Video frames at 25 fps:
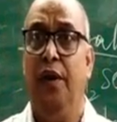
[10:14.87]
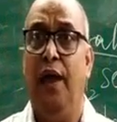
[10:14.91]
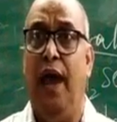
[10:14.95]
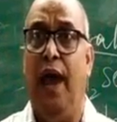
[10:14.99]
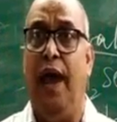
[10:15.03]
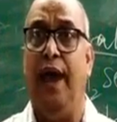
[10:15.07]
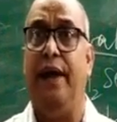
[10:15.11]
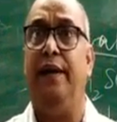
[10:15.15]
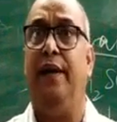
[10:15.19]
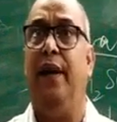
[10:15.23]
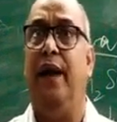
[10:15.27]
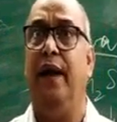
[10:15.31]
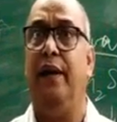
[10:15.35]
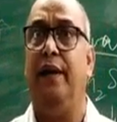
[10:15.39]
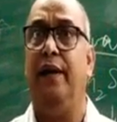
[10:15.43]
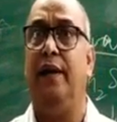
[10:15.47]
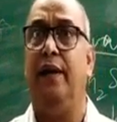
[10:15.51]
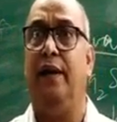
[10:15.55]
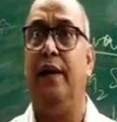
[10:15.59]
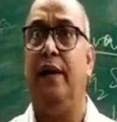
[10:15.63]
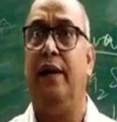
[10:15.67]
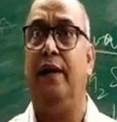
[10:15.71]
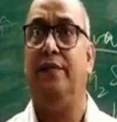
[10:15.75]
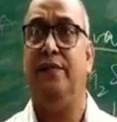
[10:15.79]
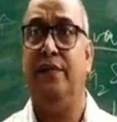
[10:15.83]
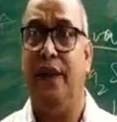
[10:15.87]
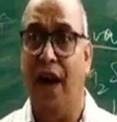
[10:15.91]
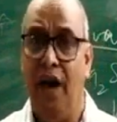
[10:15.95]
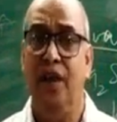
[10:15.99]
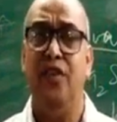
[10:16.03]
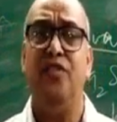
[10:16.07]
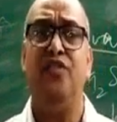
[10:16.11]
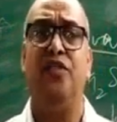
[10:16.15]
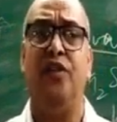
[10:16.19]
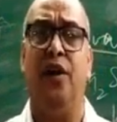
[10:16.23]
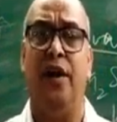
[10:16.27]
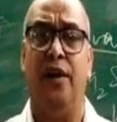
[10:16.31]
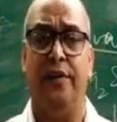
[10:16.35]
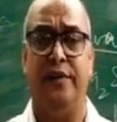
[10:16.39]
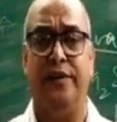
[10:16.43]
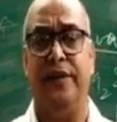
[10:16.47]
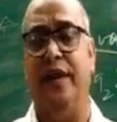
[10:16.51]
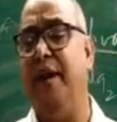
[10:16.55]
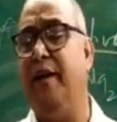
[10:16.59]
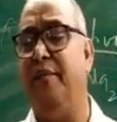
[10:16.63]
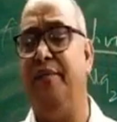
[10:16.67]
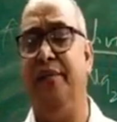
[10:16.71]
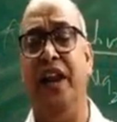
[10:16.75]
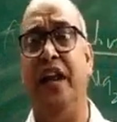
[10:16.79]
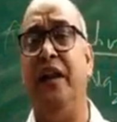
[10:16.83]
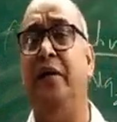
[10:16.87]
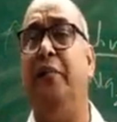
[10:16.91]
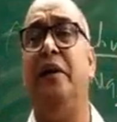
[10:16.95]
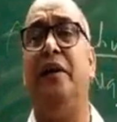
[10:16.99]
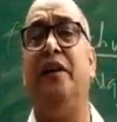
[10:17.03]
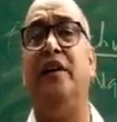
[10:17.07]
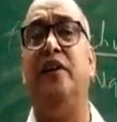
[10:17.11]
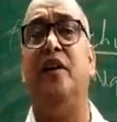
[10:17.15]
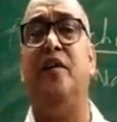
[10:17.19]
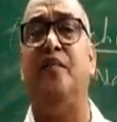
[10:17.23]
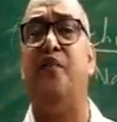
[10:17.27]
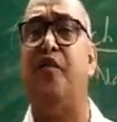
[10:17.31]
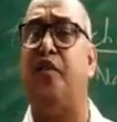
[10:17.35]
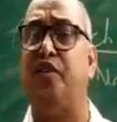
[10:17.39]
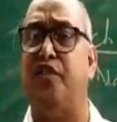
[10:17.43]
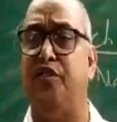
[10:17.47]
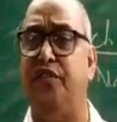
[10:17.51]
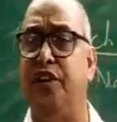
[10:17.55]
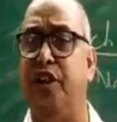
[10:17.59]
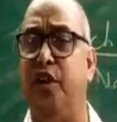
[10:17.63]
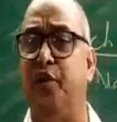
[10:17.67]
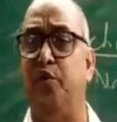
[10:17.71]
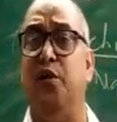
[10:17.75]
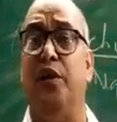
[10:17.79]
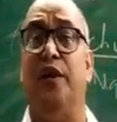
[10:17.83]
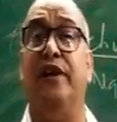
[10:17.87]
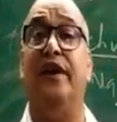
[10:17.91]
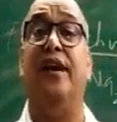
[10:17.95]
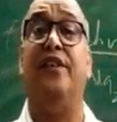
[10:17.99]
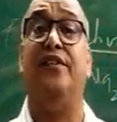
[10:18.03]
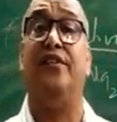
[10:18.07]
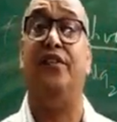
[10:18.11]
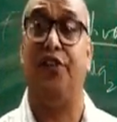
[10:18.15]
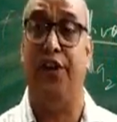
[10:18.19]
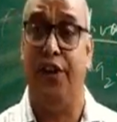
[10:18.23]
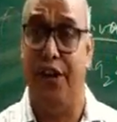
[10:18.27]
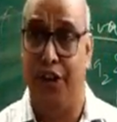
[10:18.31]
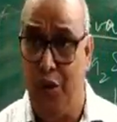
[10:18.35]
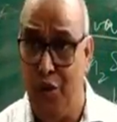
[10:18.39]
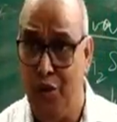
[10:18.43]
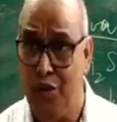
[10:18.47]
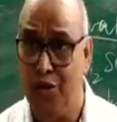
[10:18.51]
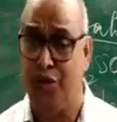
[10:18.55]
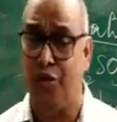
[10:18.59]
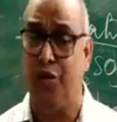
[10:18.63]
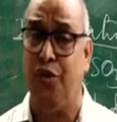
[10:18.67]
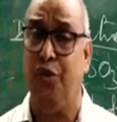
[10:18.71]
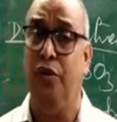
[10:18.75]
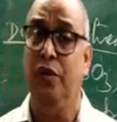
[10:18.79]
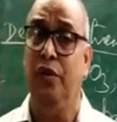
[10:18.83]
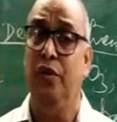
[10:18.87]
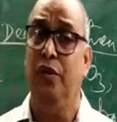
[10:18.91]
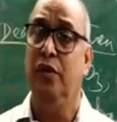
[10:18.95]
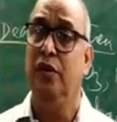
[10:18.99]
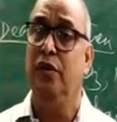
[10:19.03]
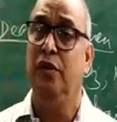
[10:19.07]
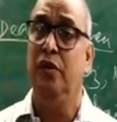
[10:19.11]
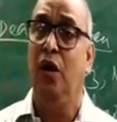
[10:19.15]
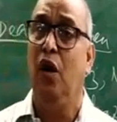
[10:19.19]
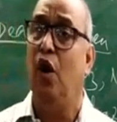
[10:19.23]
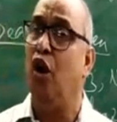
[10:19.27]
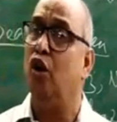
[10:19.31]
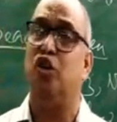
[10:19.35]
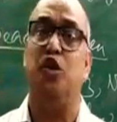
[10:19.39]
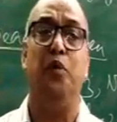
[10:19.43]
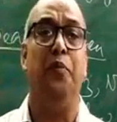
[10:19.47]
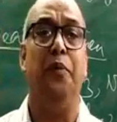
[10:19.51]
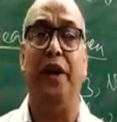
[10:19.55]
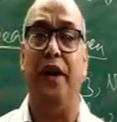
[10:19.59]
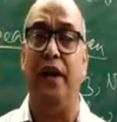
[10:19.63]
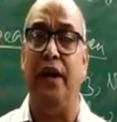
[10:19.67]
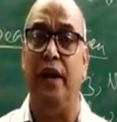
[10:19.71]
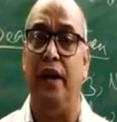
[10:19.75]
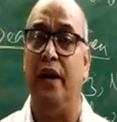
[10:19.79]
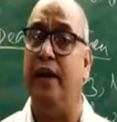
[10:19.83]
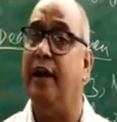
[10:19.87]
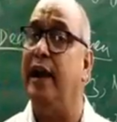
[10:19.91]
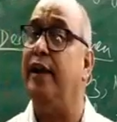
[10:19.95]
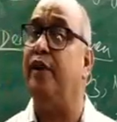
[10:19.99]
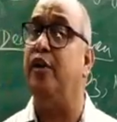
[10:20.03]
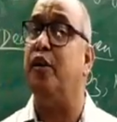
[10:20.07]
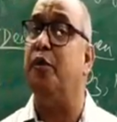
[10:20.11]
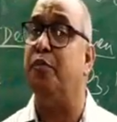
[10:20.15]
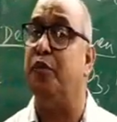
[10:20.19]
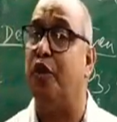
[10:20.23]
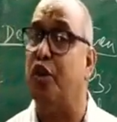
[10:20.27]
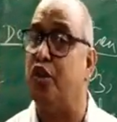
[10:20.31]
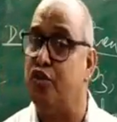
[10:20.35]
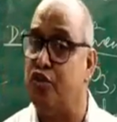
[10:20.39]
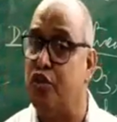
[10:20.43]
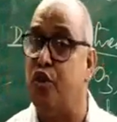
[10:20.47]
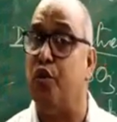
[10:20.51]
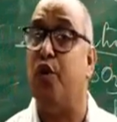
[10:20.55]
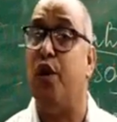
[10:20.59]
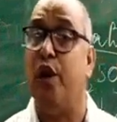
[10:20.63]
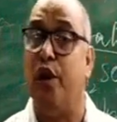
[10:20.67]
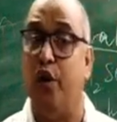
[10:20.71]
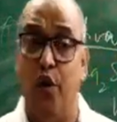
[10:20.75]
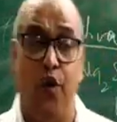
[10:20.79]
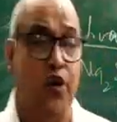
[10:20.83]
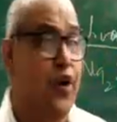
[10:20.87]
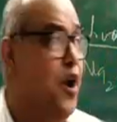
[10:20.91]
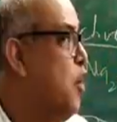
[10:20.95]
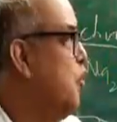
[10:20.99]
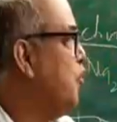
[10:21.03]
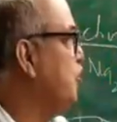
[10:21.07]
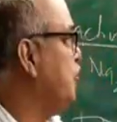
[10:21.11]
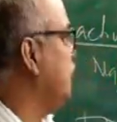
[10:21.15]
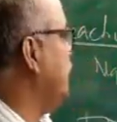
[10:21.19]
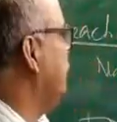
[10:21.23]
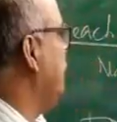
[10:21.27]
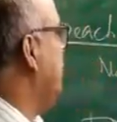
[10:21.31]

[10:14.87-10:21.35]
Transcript: and thus the availability of oxygen will get reduced, automatically rate of corrosion will go down.